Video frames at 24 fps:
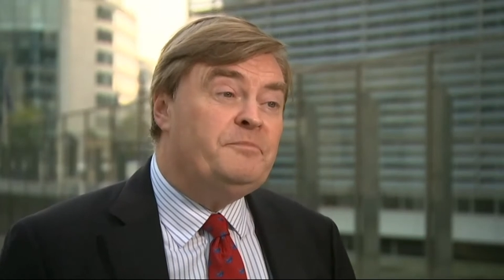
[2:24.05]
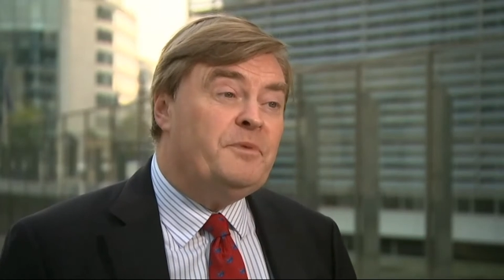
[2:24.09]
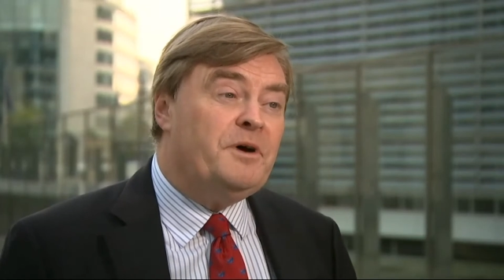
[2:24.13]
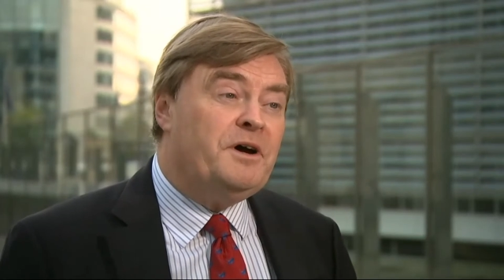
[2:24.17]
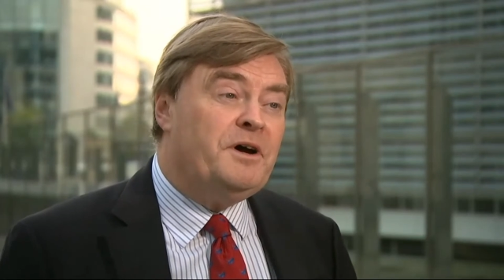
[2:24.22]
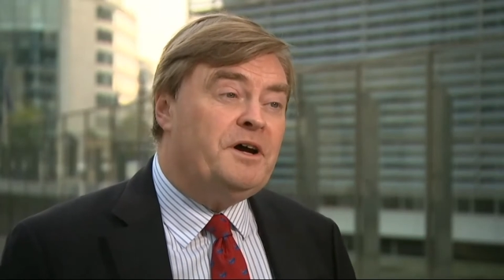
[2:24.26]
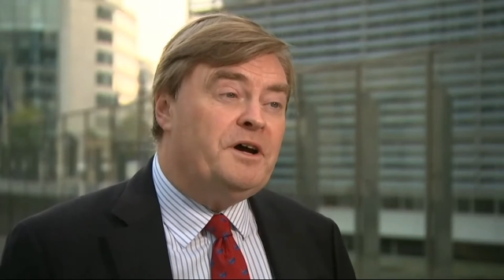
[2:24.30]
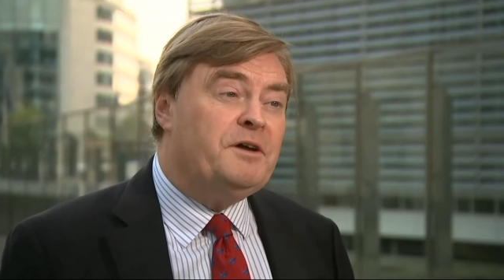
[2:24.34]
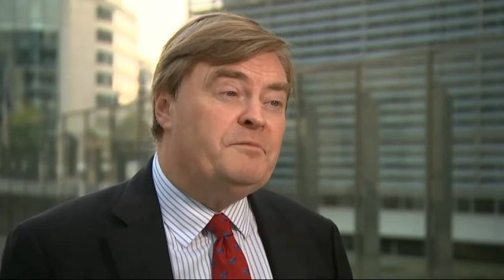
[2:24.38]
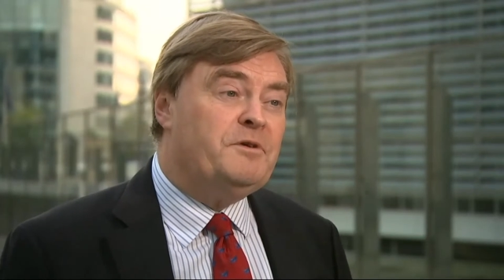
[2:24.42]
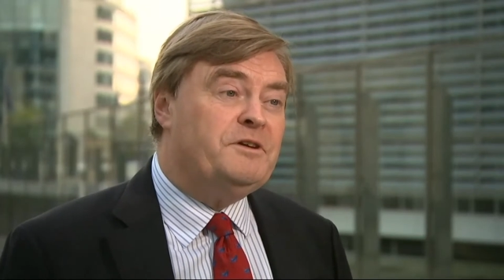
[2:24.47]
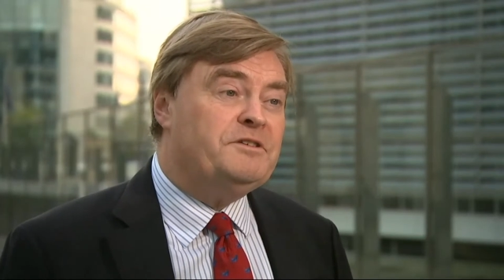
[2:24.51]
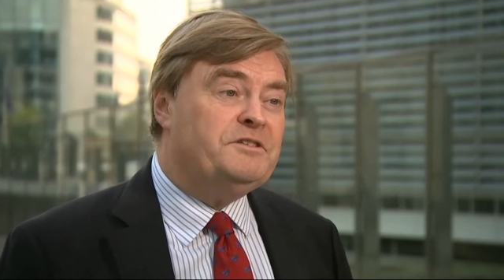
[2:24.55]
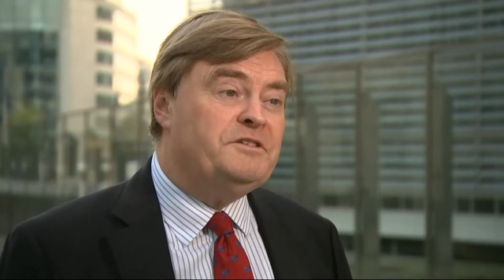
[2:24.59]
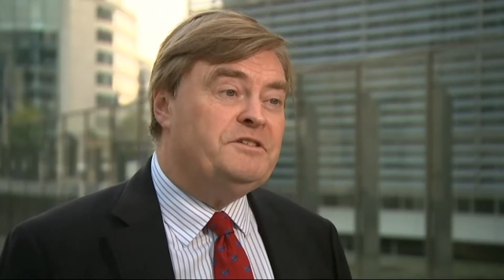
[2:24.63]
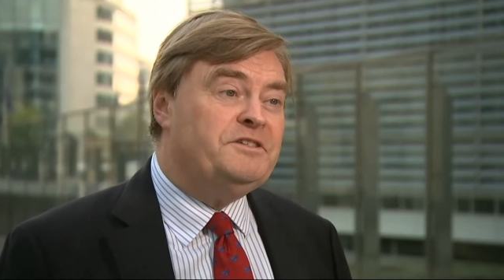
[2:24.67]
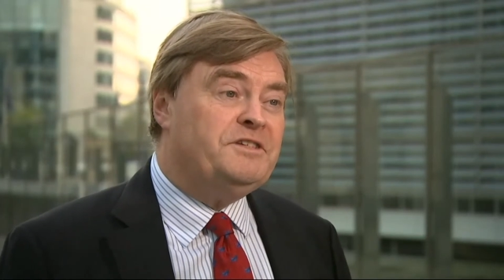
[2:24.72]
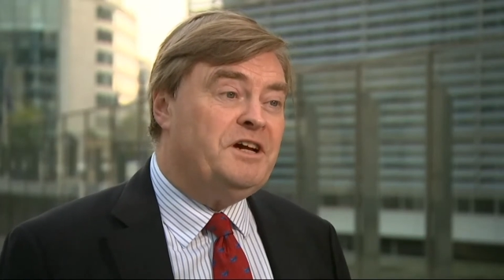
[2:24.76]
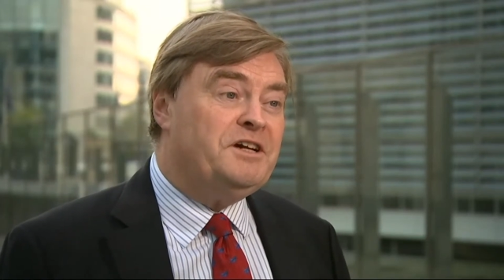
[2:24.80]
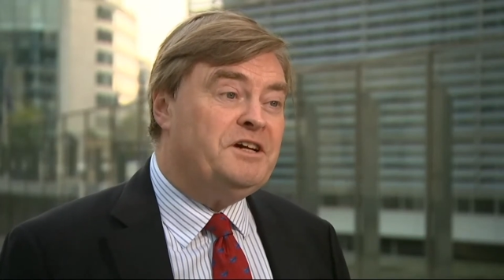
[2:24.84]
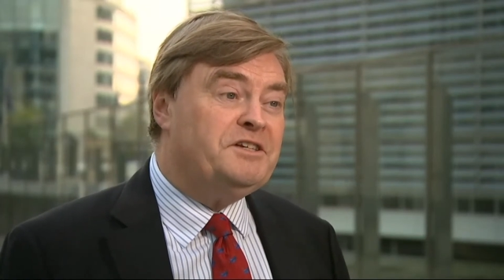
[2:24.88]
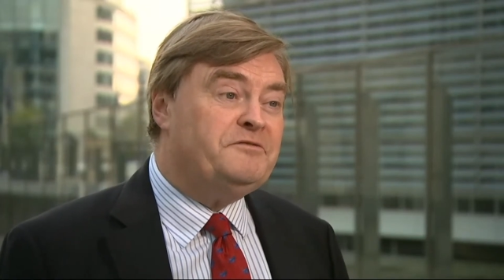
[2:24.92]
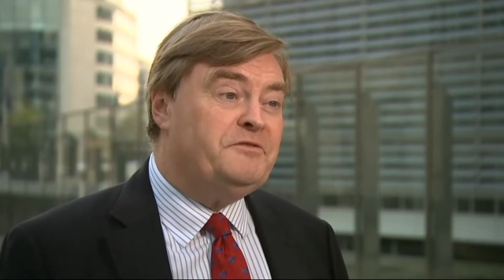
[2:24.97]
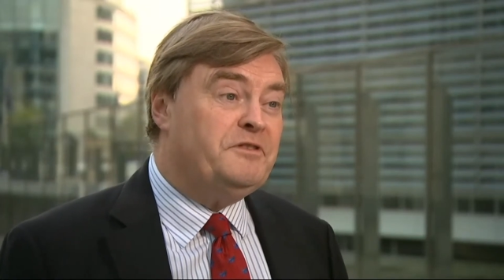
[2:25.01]
by President
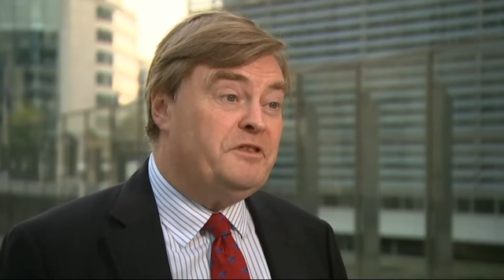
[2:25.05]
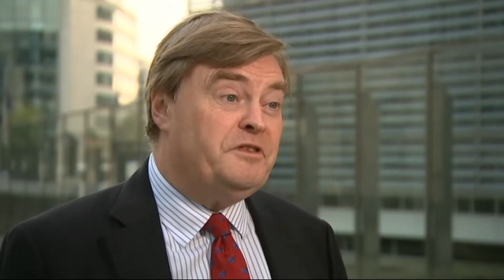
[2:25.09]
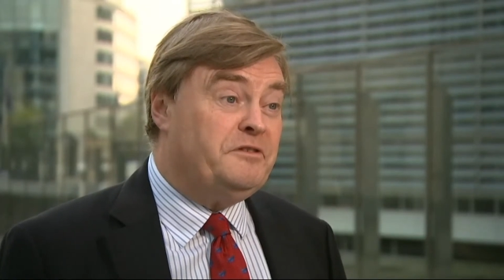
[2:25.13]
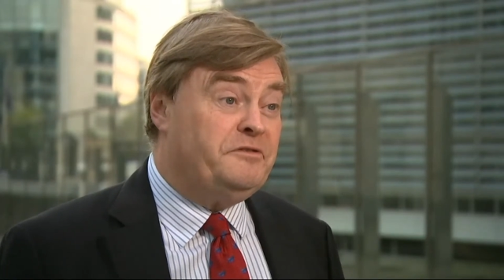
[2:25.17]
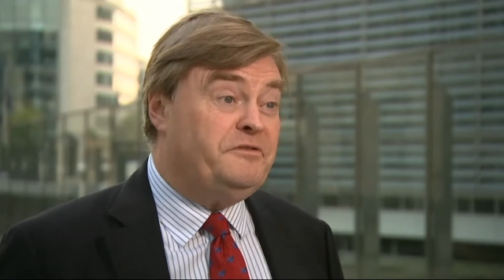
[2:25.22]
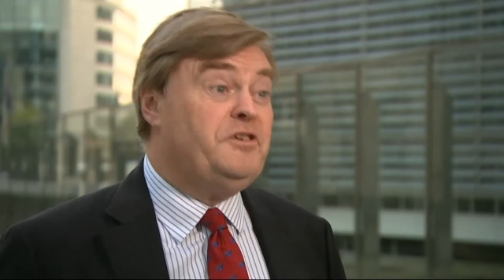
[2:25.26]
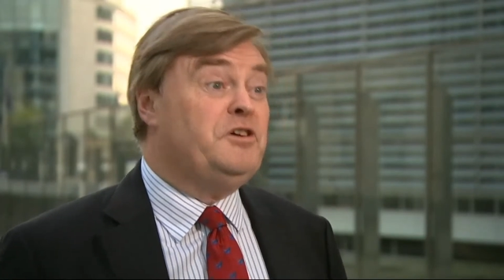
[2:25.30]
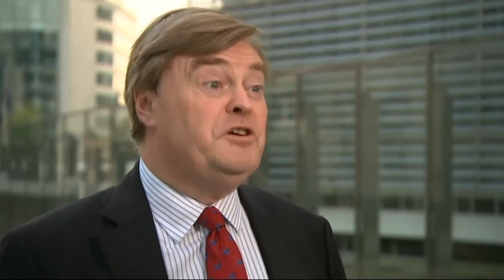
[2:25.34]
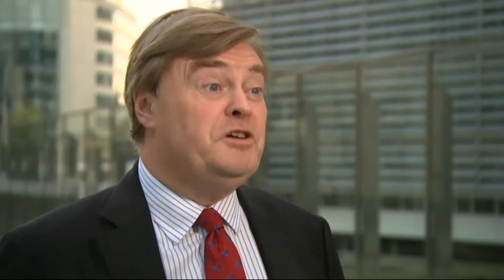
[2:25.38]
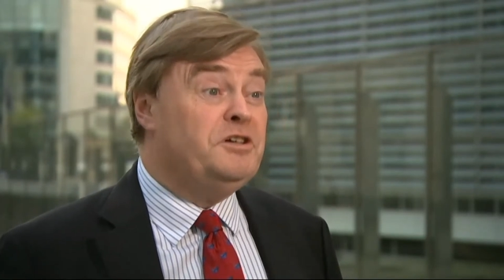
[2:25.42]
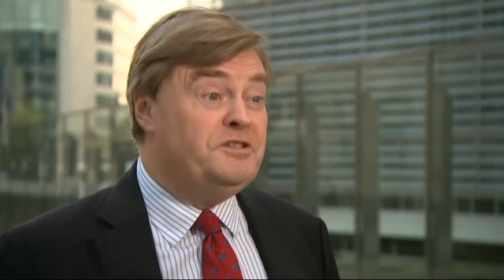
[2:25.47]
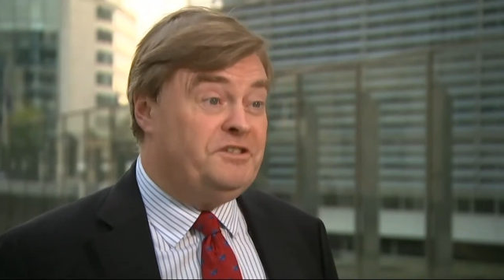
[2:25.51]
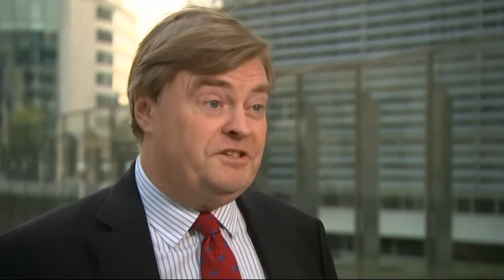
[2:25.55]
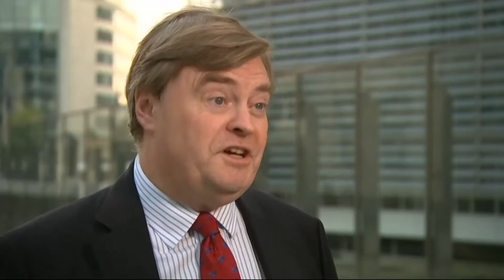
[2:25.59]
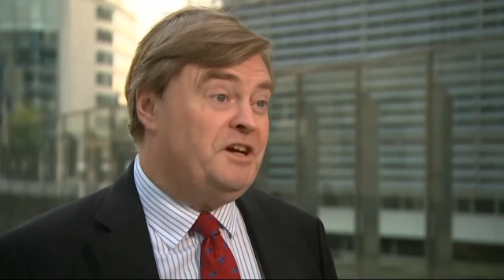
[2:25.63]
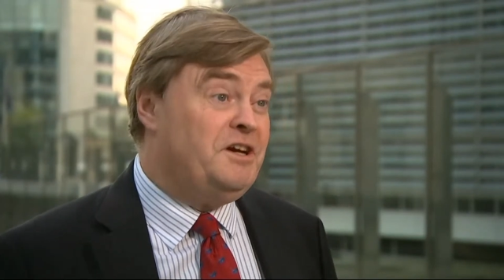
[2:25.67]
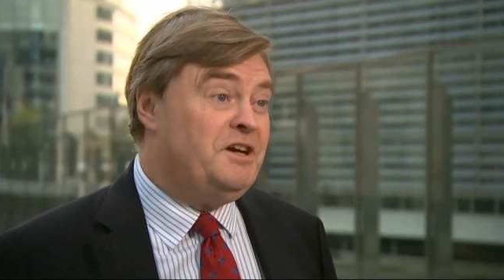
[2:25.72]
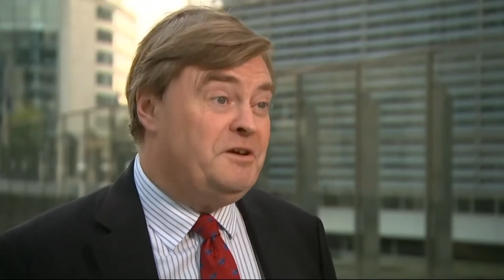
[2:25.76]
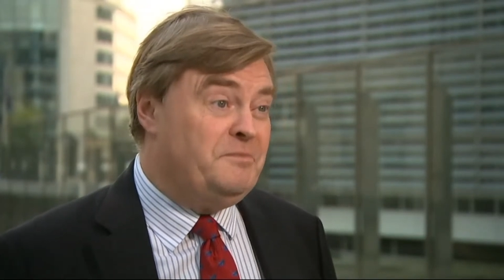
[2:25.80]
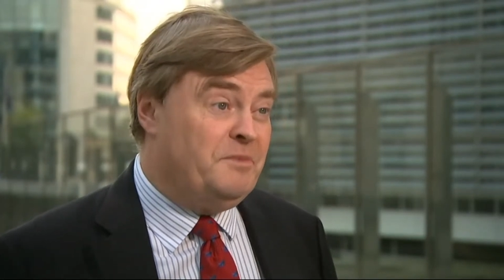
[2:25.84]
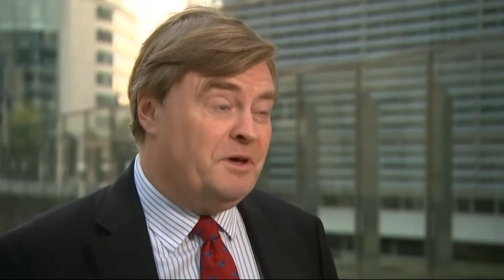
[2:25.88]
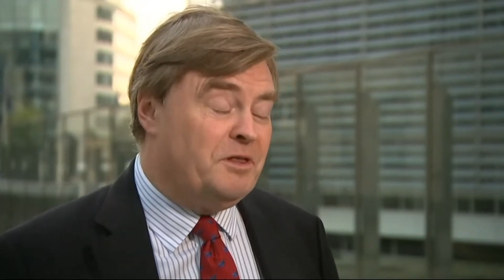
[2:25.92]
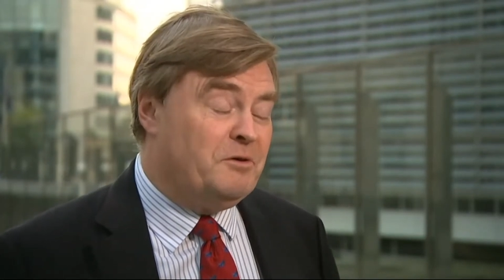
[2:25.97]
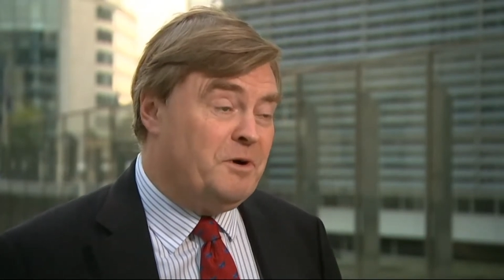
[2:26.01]
Tusk for the third
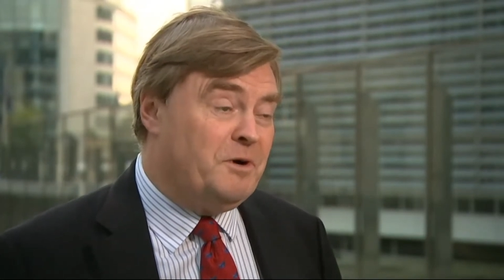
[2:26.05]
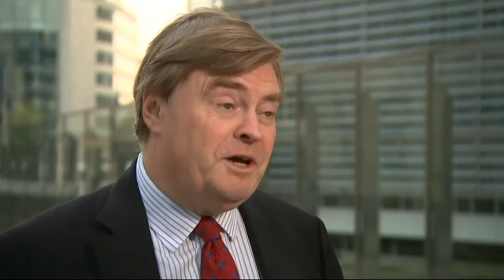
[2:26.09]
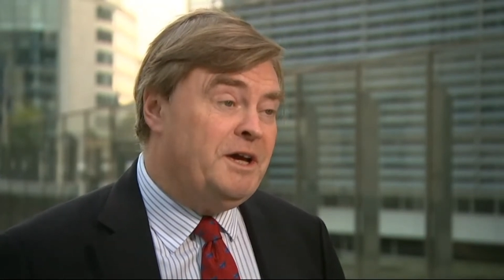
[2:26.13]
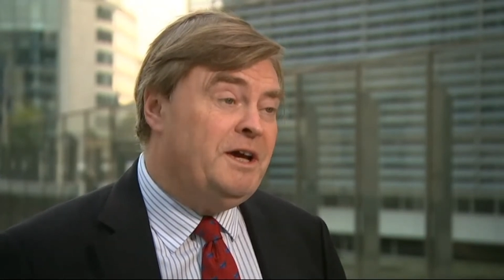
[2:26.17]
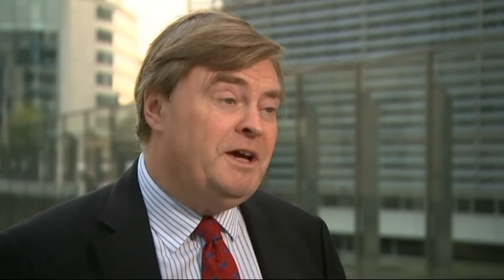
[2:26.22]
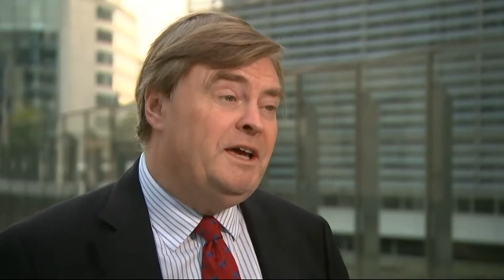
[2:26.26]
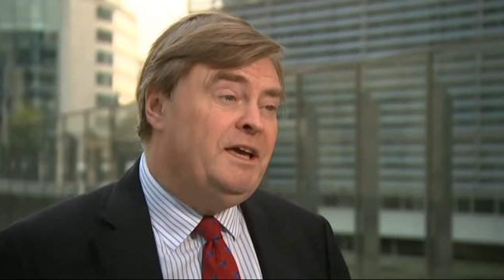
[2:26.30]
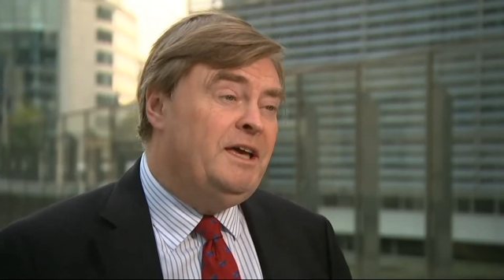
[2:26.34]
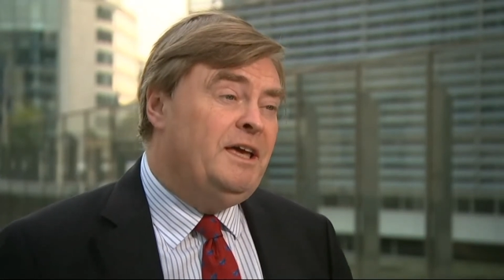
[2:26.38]
time, by the way.